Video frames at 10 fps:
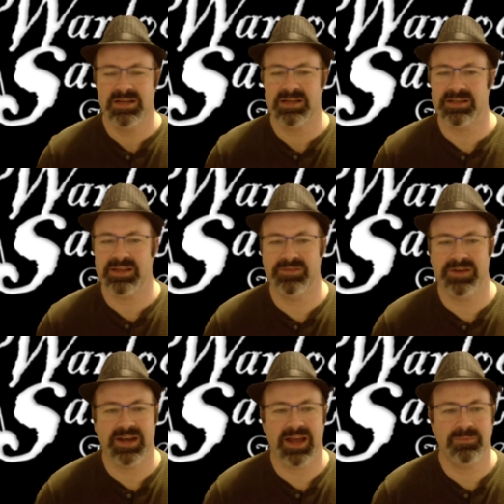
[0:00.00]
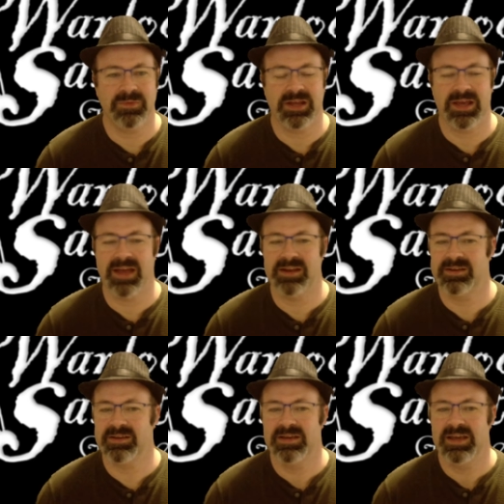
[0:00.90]
leaving it empty and
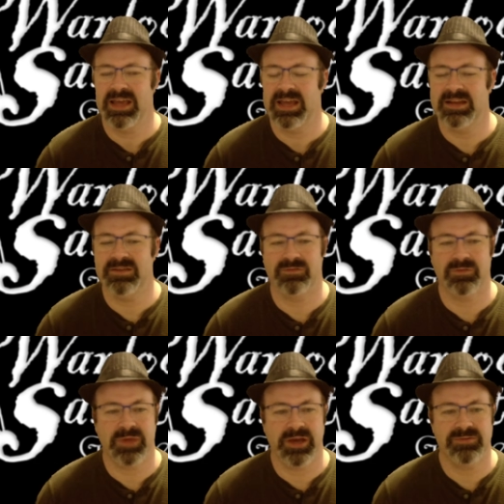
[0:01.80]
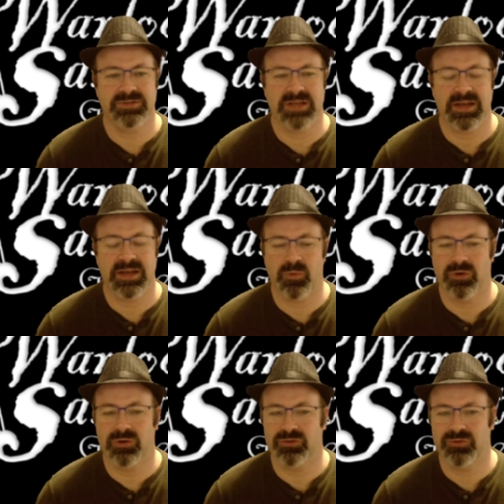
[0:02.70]
hidden from the outside
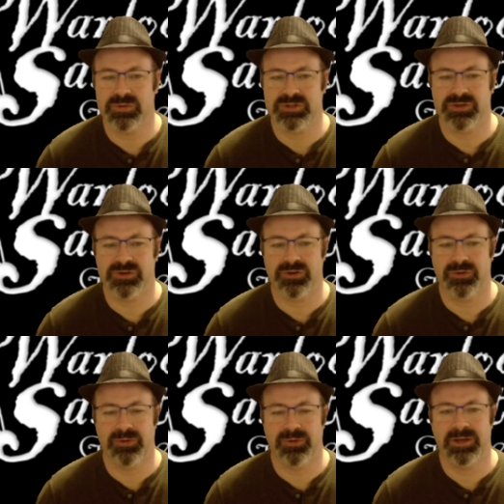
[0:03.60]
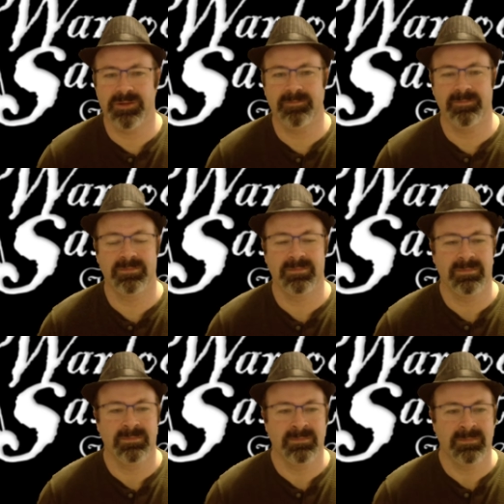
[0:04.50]
world to a certain degree.
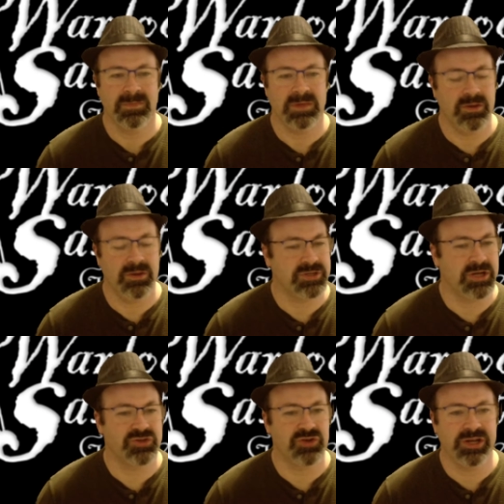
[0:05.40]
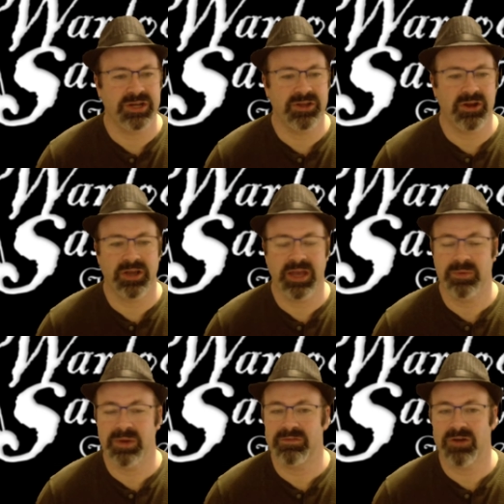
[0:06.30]
Those not trained in the arcane
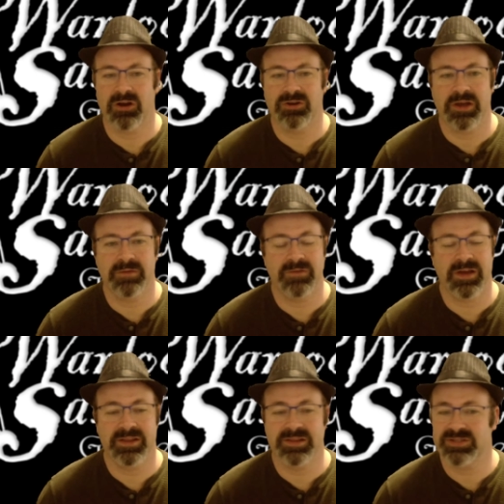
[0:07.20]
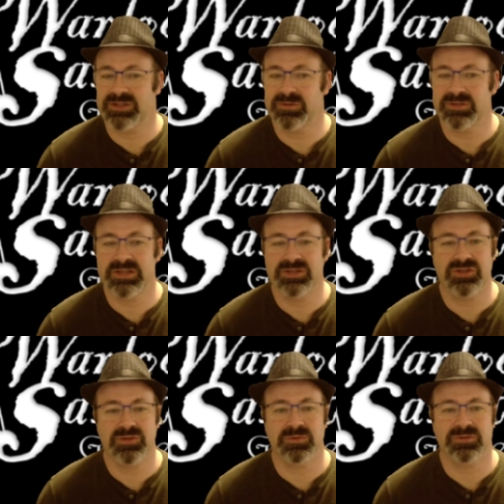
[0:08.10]
would have a hard time finding this, and those that
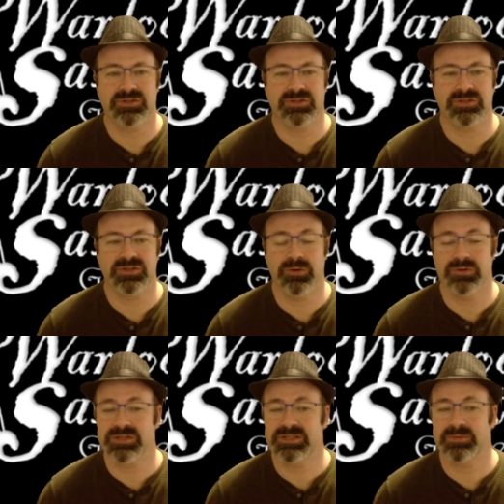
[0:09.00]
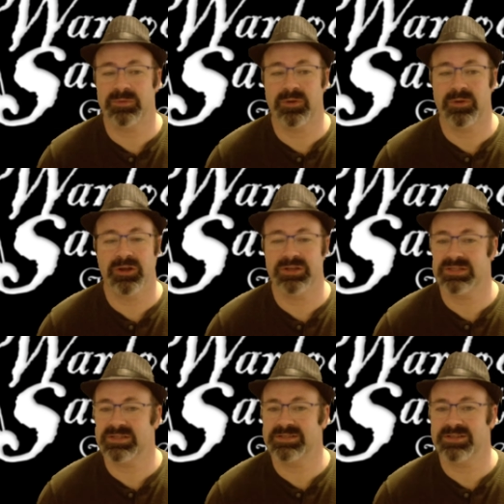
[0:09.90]
do will notice the similar markings
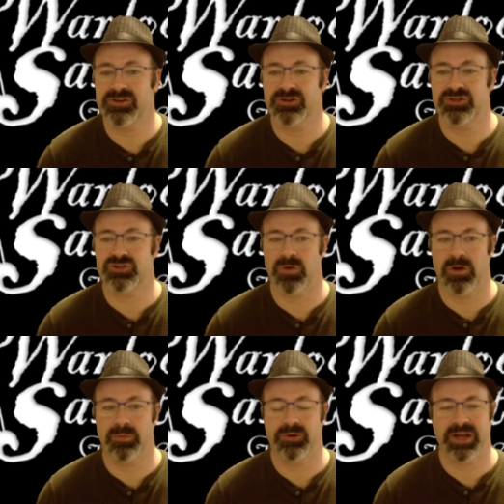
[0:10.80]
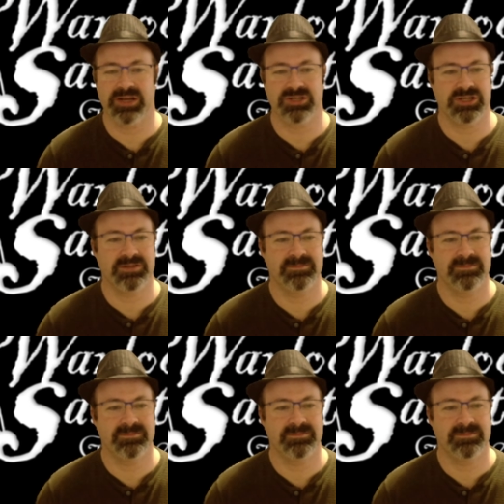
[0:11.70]
that's under strong protection.